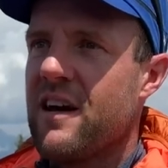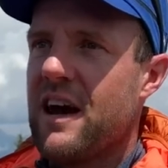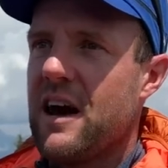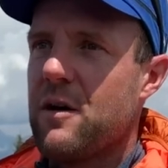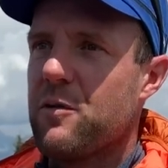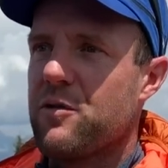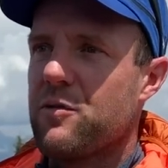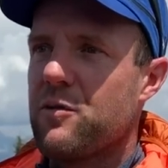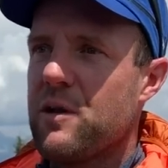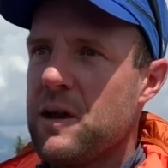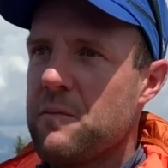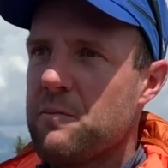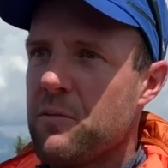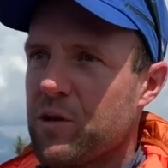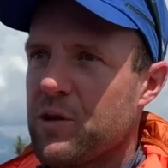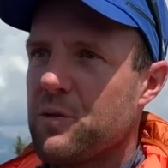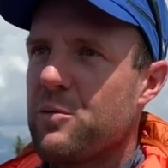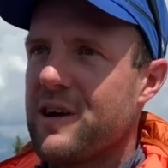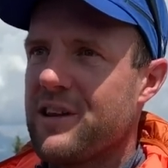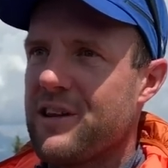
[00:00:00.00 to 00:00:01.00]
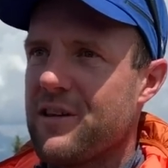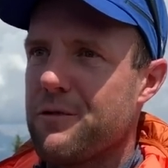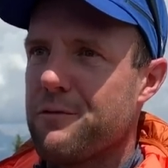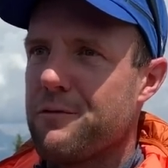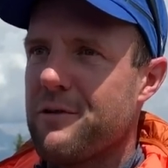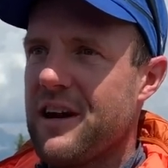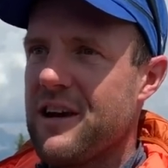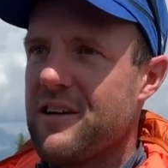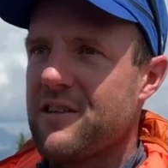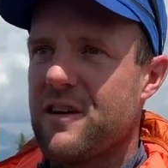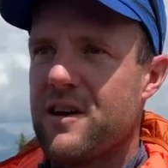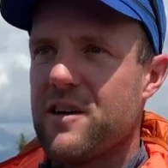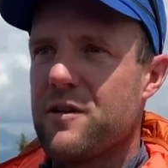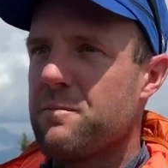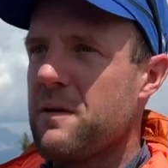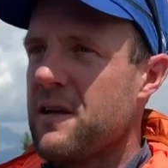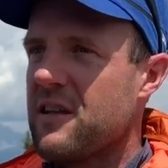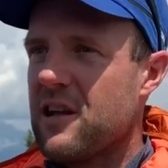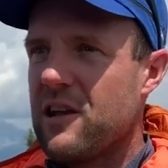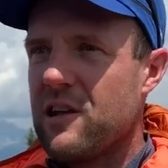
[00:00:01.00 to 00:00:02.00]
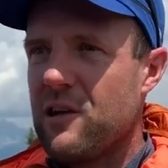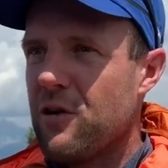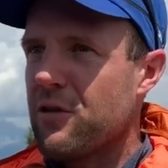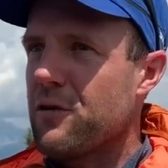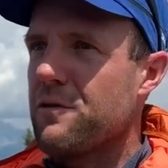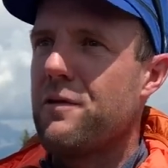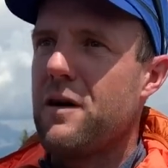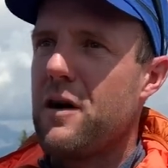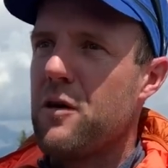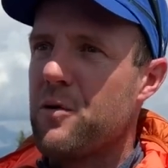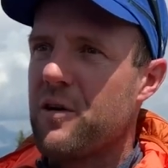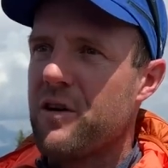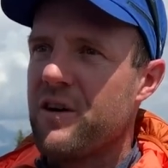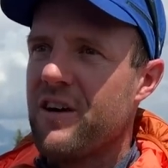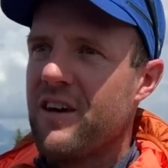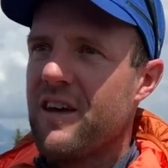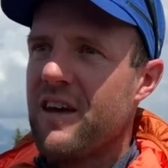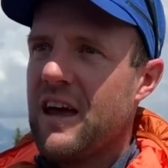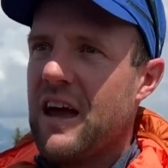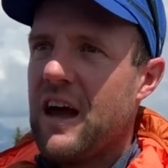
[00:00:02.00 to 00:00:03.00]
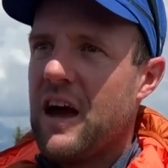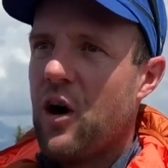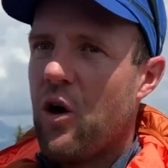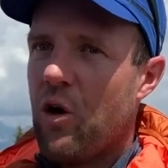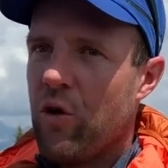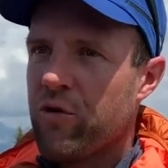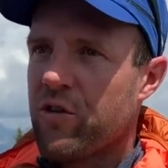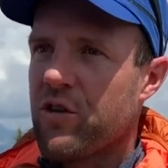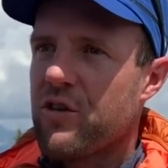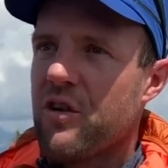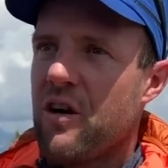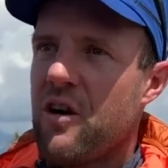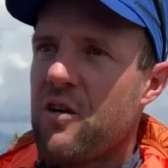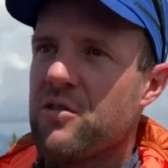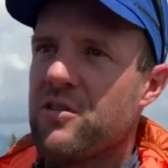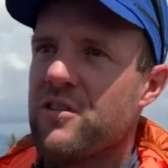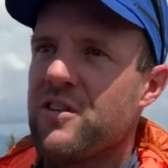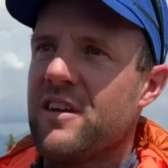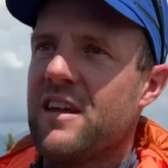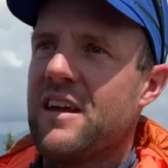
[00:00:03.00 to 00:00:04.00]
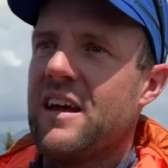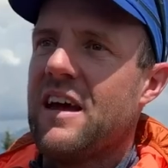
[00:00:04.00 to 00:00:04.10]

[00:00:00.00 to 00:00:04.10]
I was really motivated to fly, so I spent a lot of hour on the ground,